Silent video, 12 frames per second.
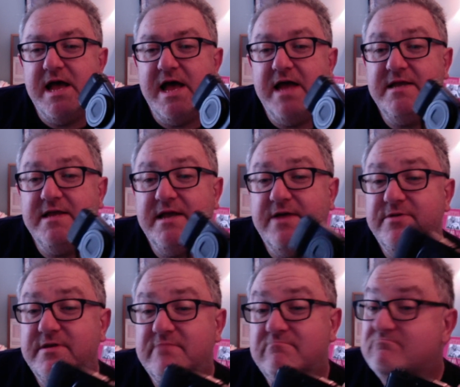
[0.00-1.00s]
and go
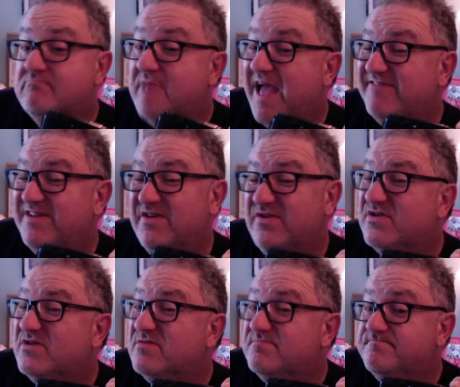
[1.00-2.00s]
and have a look.